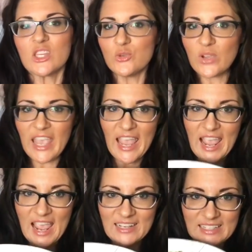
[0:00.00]
You
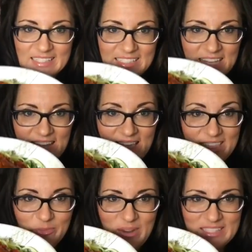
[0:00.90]
can see
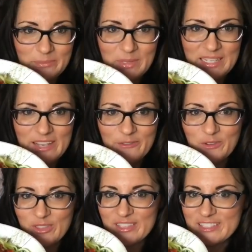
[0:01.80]
the recipe
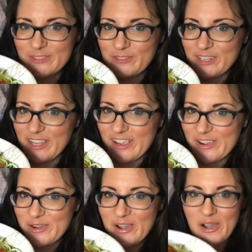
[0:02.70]
for this
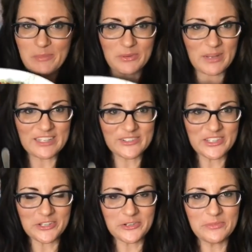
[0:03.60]
video up on my
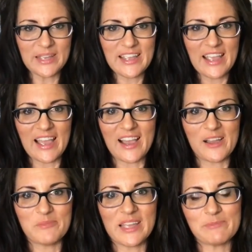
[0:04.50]
YouTube,
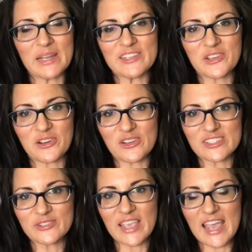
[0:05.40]
um, but you can
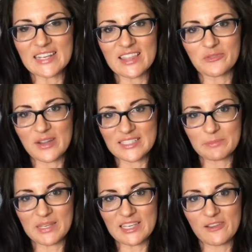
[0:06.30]
also get the
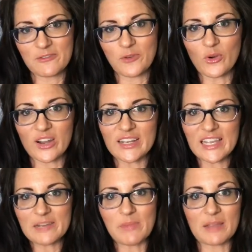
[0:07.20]
recipe for it
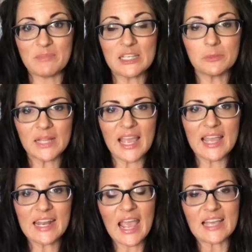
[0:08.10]
in my meal
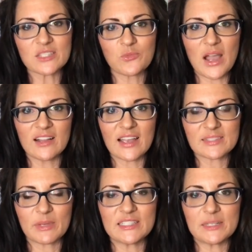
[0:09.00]
plan as well
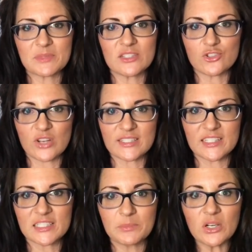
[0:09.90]
as my dips and
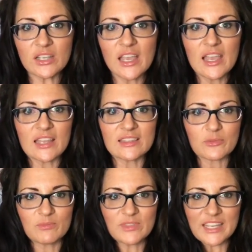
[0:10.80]
dressings book.
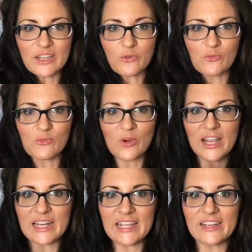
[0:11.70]
The link
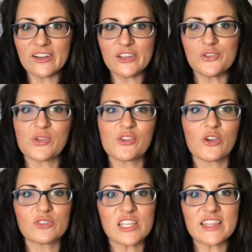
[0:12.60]
right here, you can
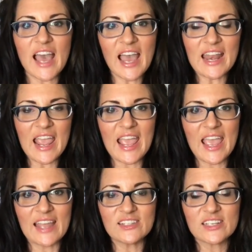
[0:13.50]
go to that
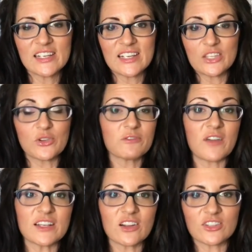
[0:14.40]
and you can
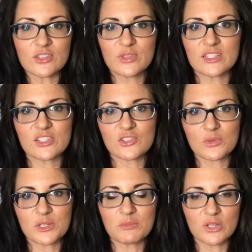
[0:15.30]
find it also in the
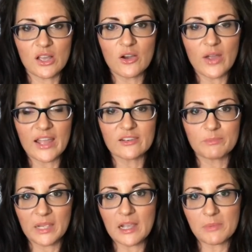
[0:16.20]
description below
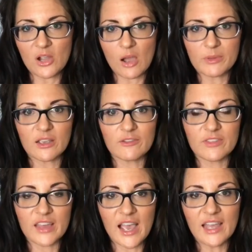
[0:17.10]
and pick up a copy
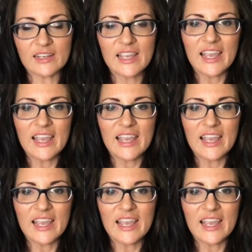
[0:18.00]
of that